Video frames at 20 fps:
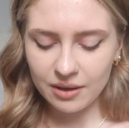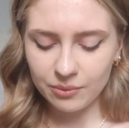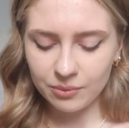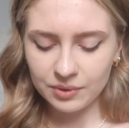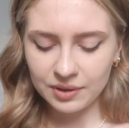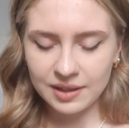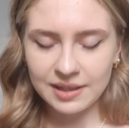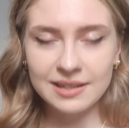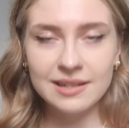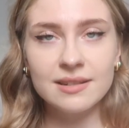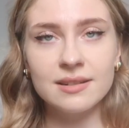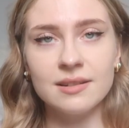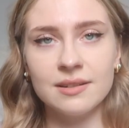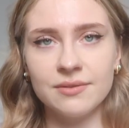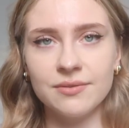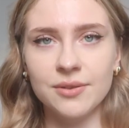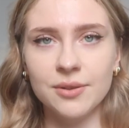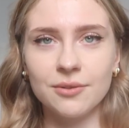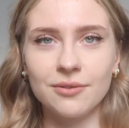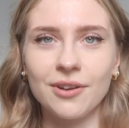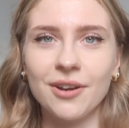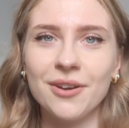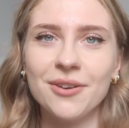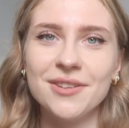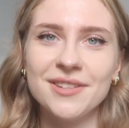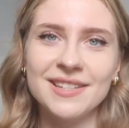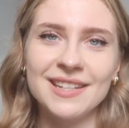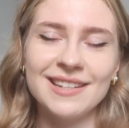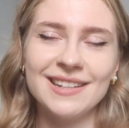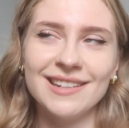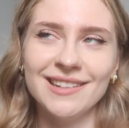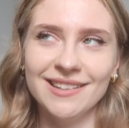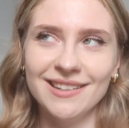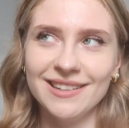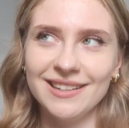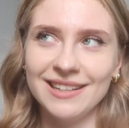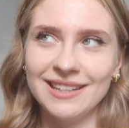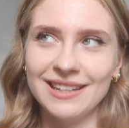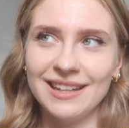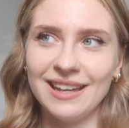when I knitted a few rows in it,
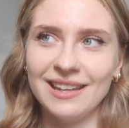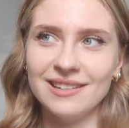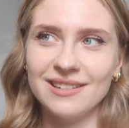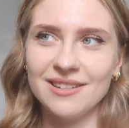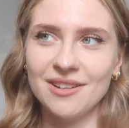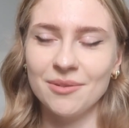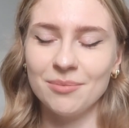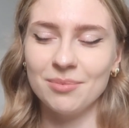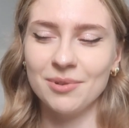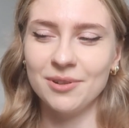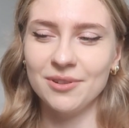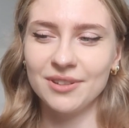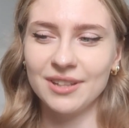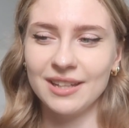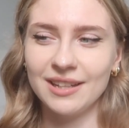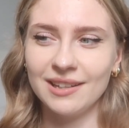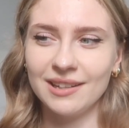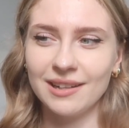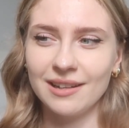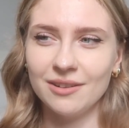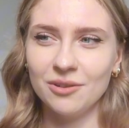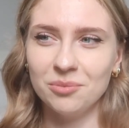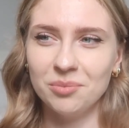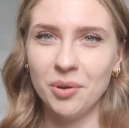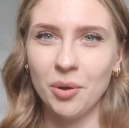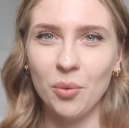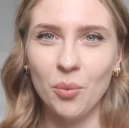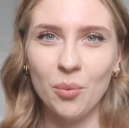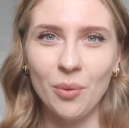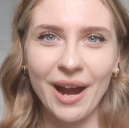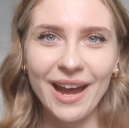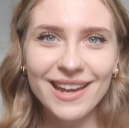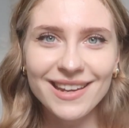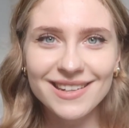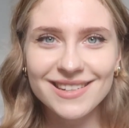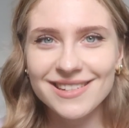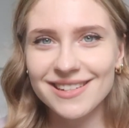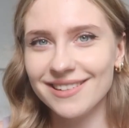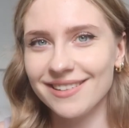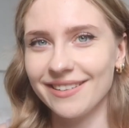it ended up looking a little bit
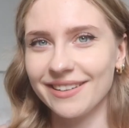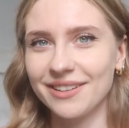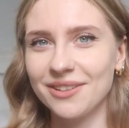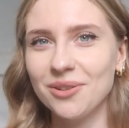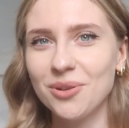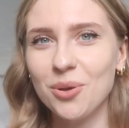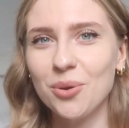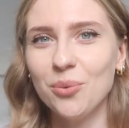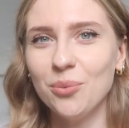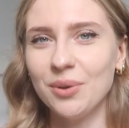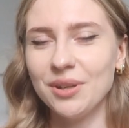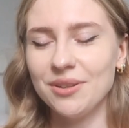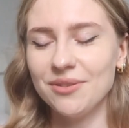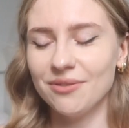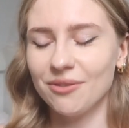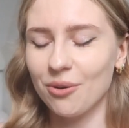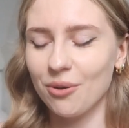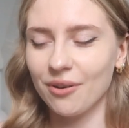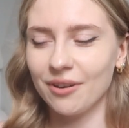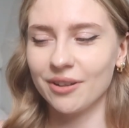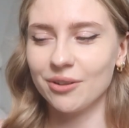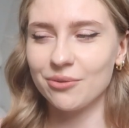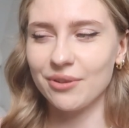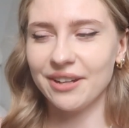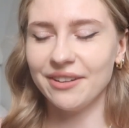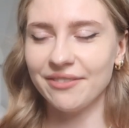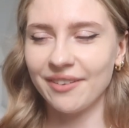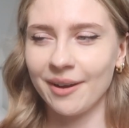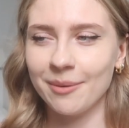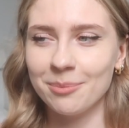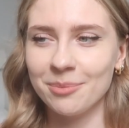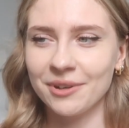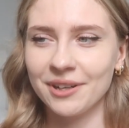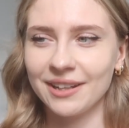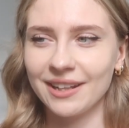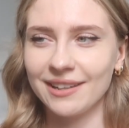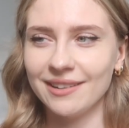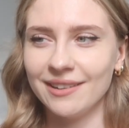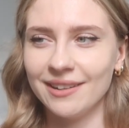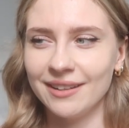wet. Like, you know, when you've got a grey
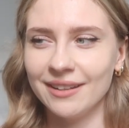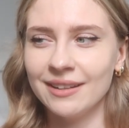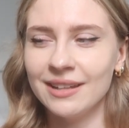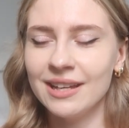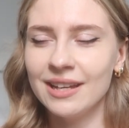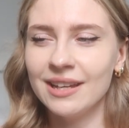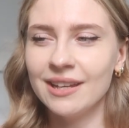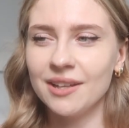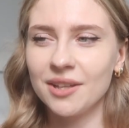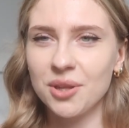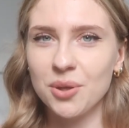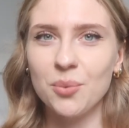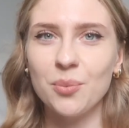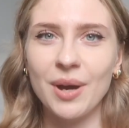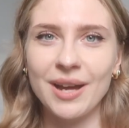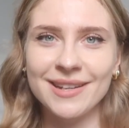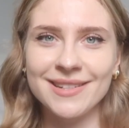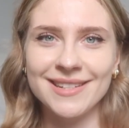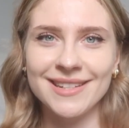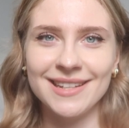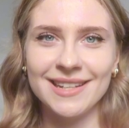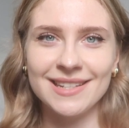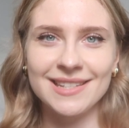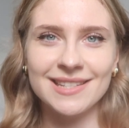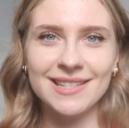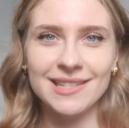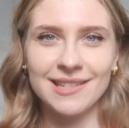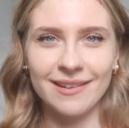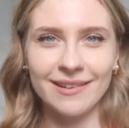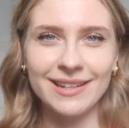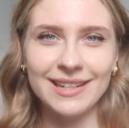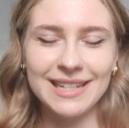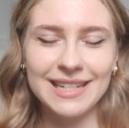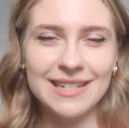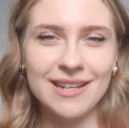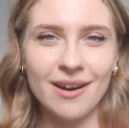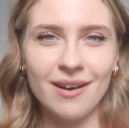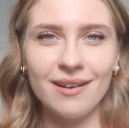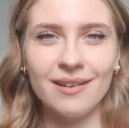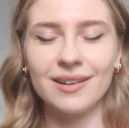fabric and then you wet it, it's slightly
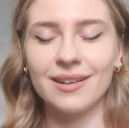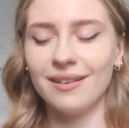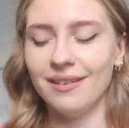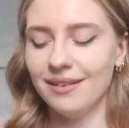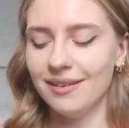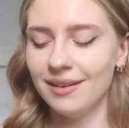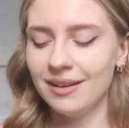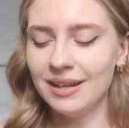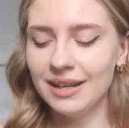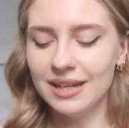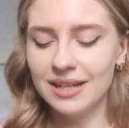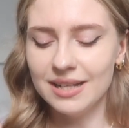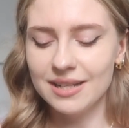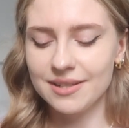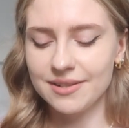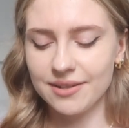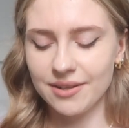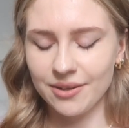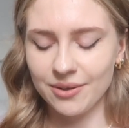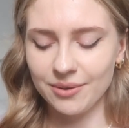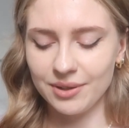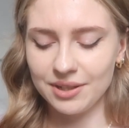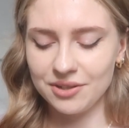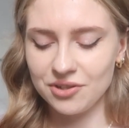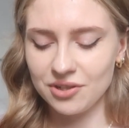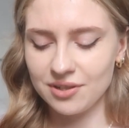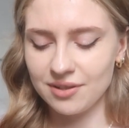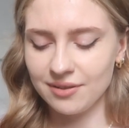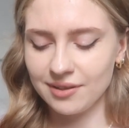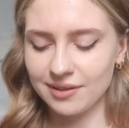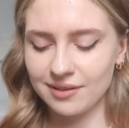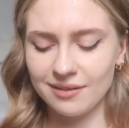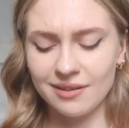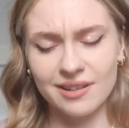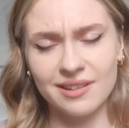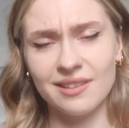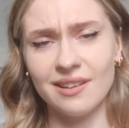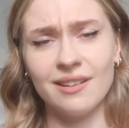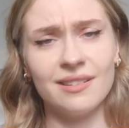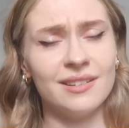darker. So it just looked
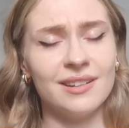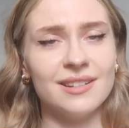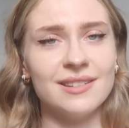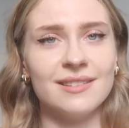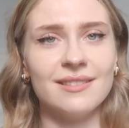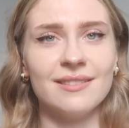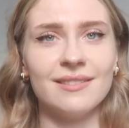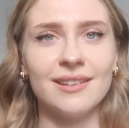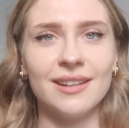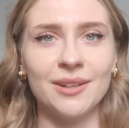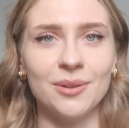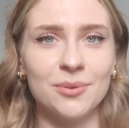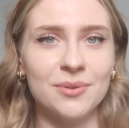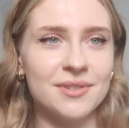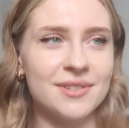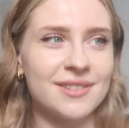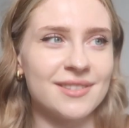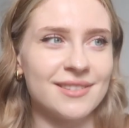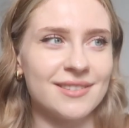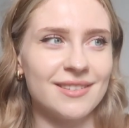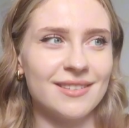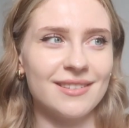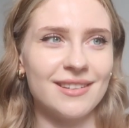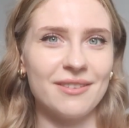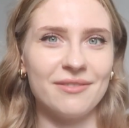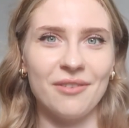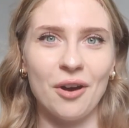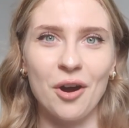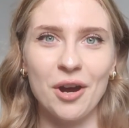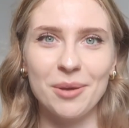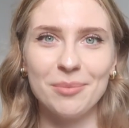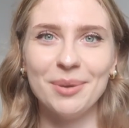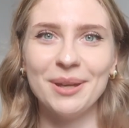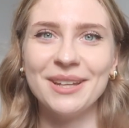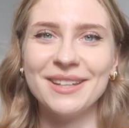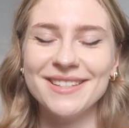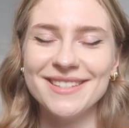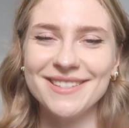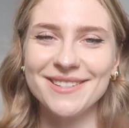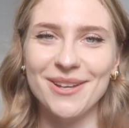like that, and I didn't think it was a
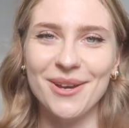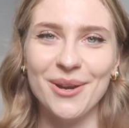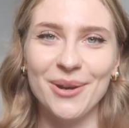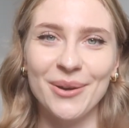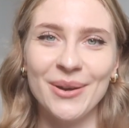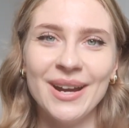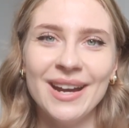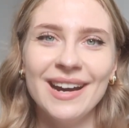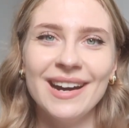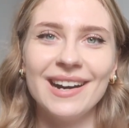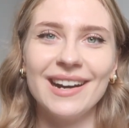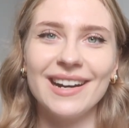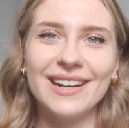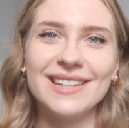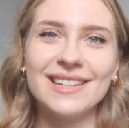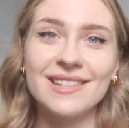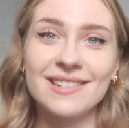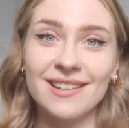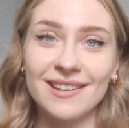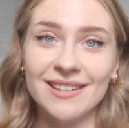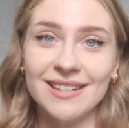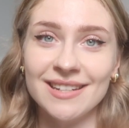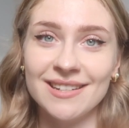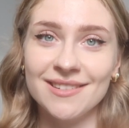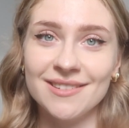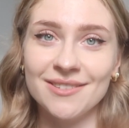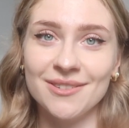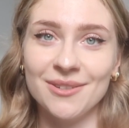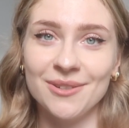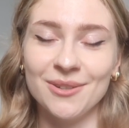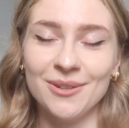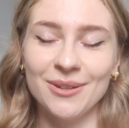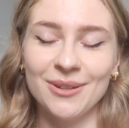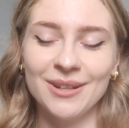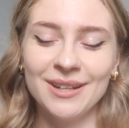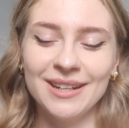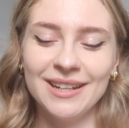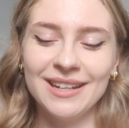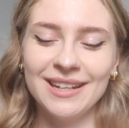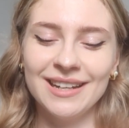vibe. So I decided to